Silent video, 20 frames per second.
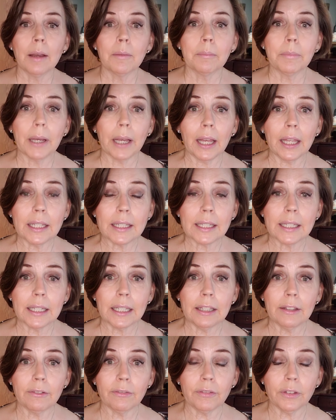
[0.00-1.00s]
But
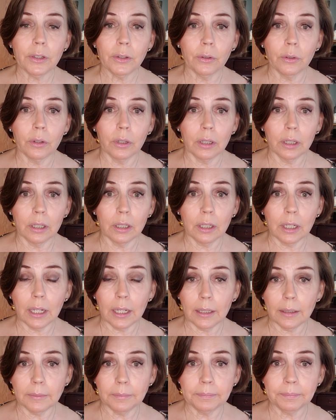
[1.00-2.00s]
if
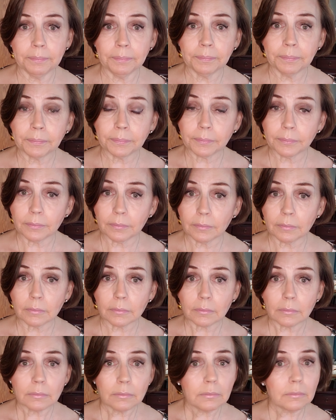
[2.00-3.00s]
you're
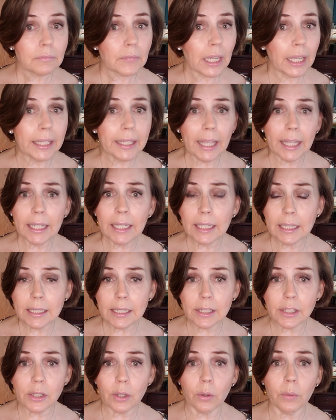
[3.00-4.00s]
getting
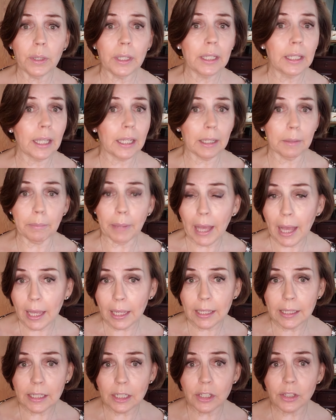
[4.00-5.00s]
into sewing, getting
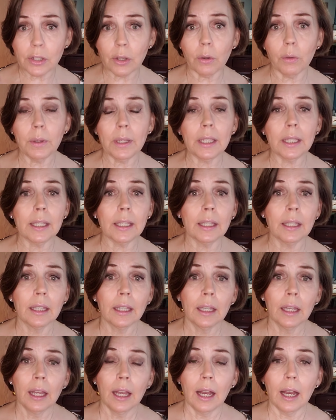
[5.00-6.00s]
back into sewing,
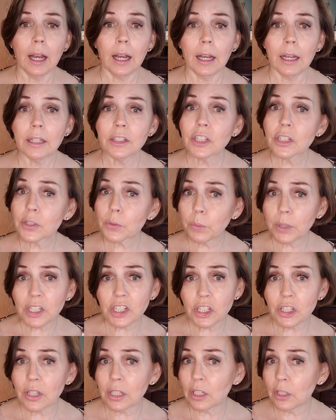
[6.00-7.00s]
just
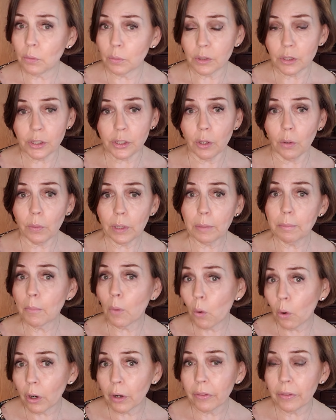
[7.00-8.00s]
wish that you were sewing
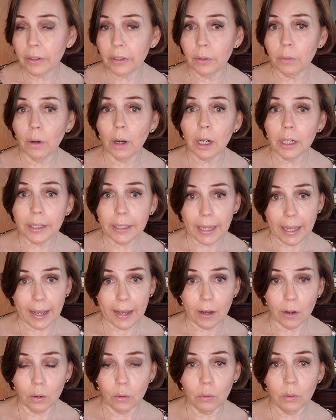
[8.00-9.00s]
more than you are
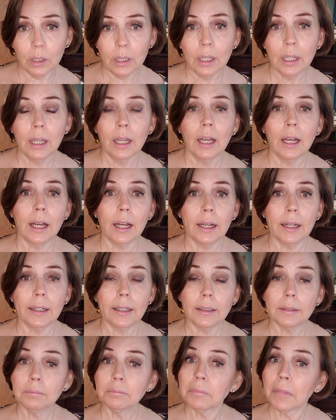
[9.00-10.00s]
now,
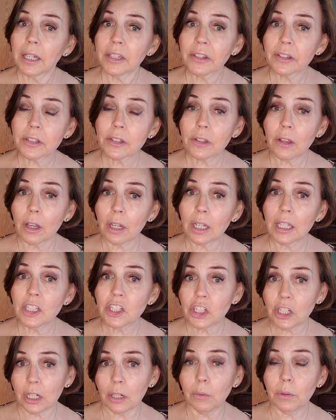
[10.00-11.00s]
I just thought I'd
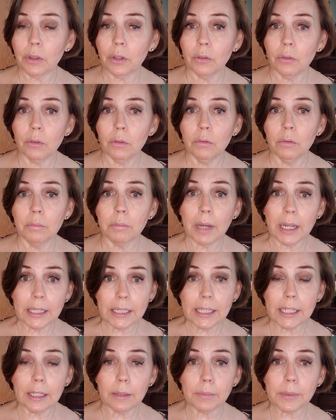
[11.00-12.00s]
share with you my
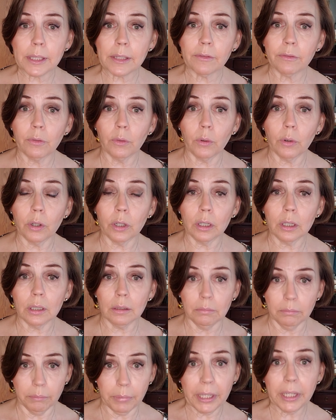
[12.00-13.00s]
tips
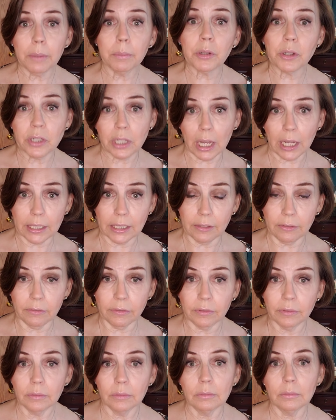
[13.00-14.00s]
for being
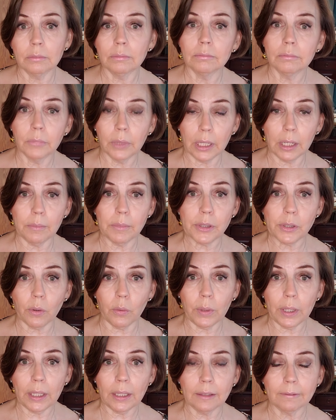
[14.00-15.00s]
productive when I'm
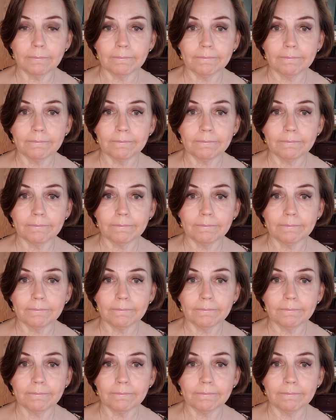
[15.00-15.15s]
sewing.